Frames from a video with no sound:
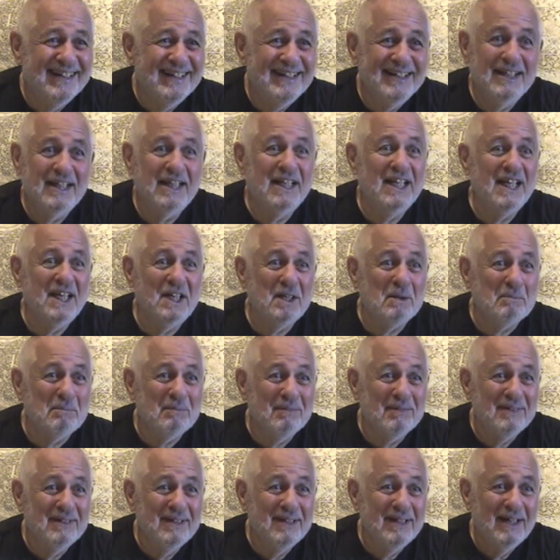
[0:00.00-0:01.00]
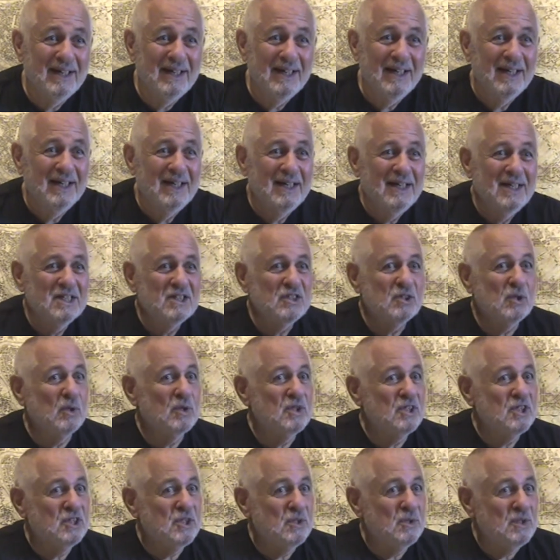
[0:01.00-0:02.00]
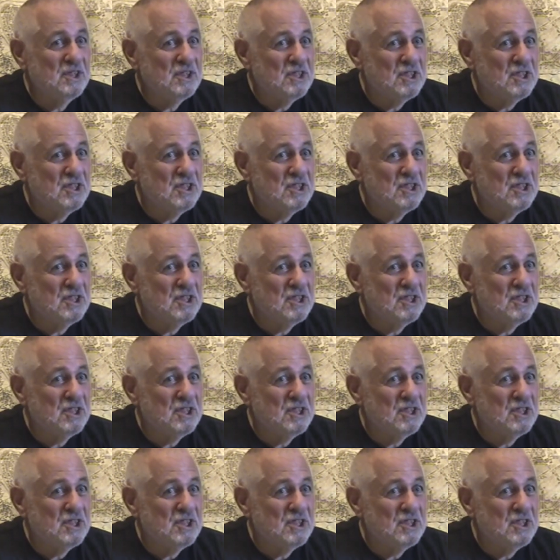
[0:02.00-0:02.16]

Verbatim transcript: You didn't need him. So as soon